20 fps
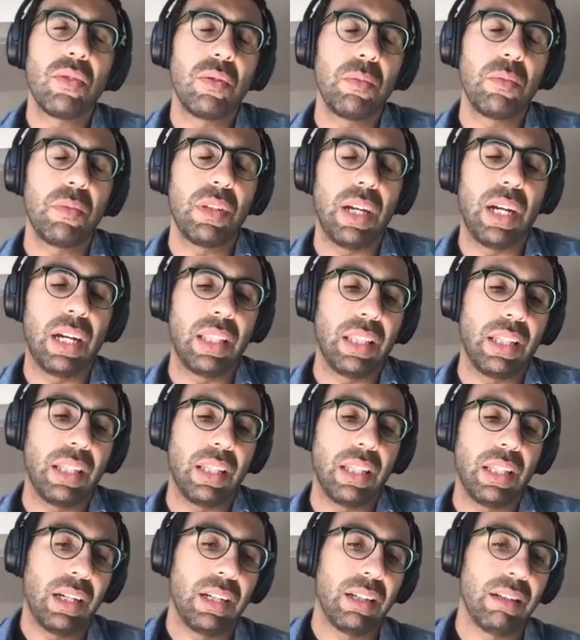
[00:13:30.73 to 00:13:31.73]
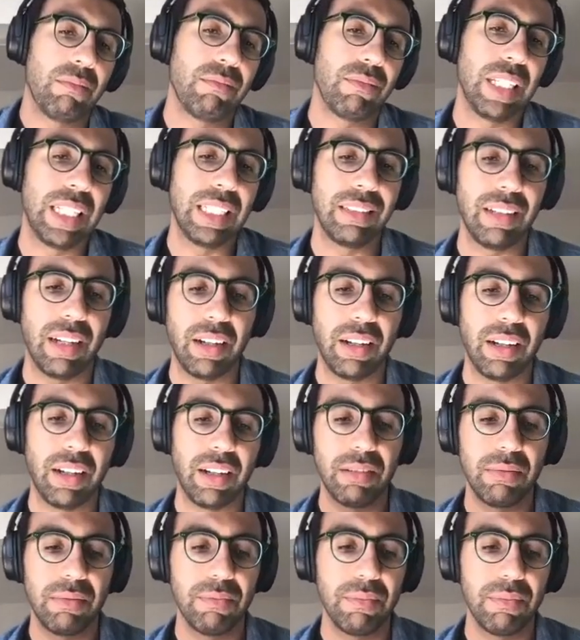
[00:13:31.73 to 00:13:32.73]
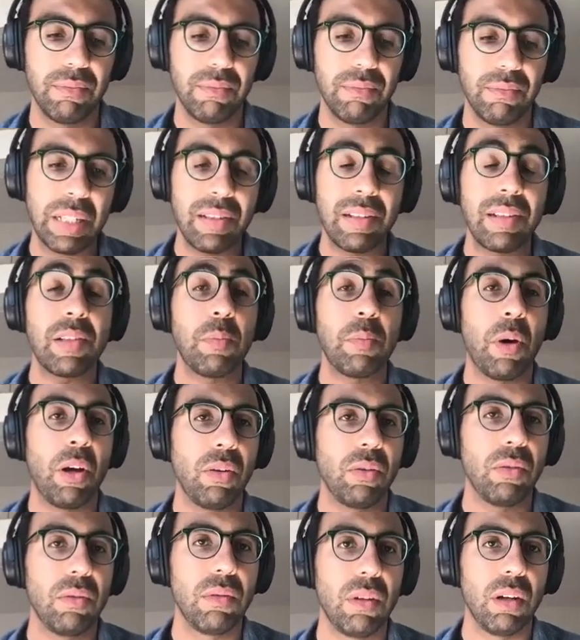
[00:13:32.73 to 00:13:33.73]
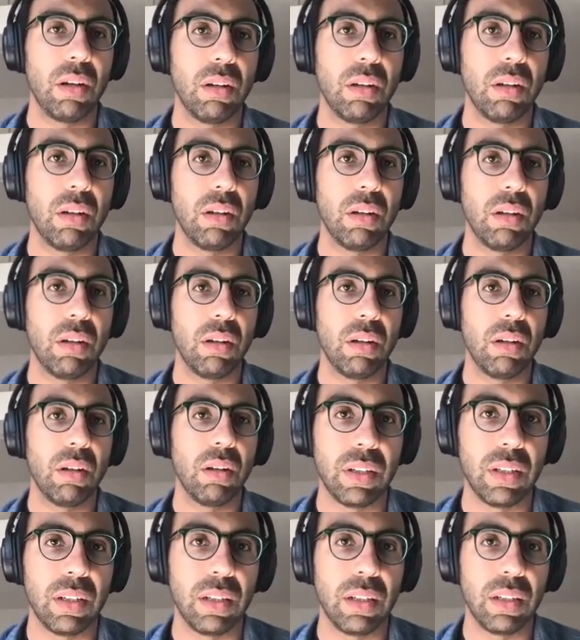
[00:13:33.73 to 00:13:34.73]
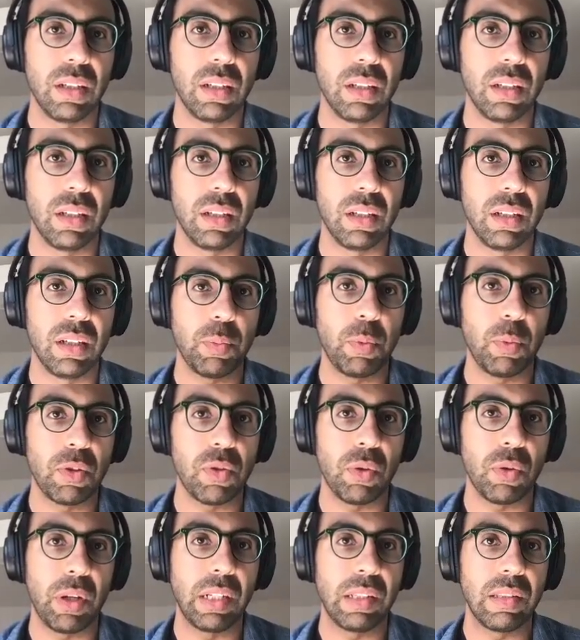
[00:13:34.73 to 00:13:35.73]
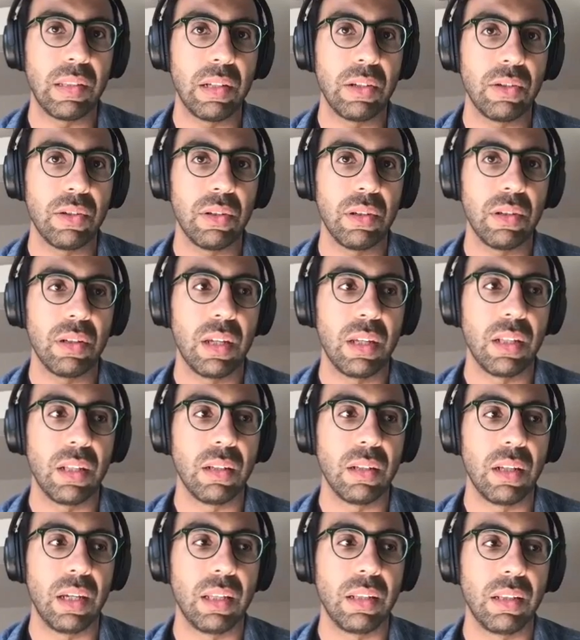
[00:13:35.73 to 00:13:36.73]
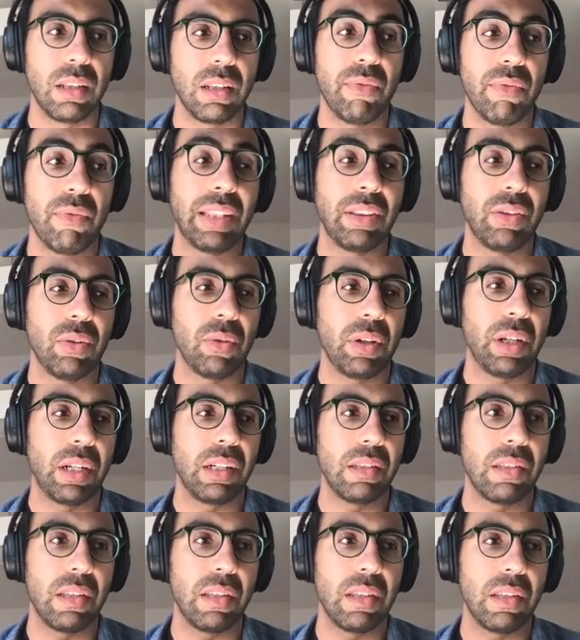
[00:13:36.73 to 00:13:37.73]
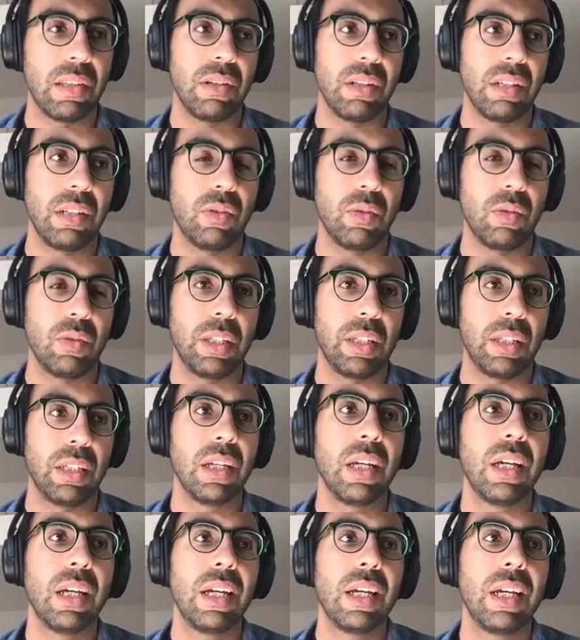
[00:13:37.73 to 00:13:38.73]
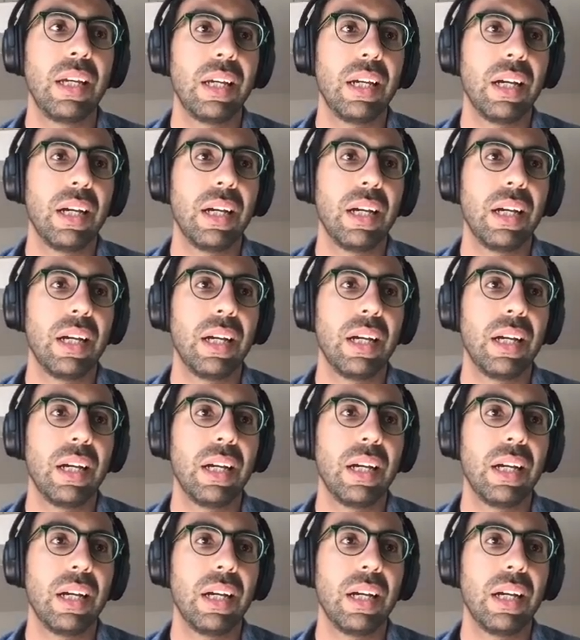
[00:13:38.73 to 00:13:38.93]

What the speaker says: consumed. I think the entire business model of sports organization and event organization need to be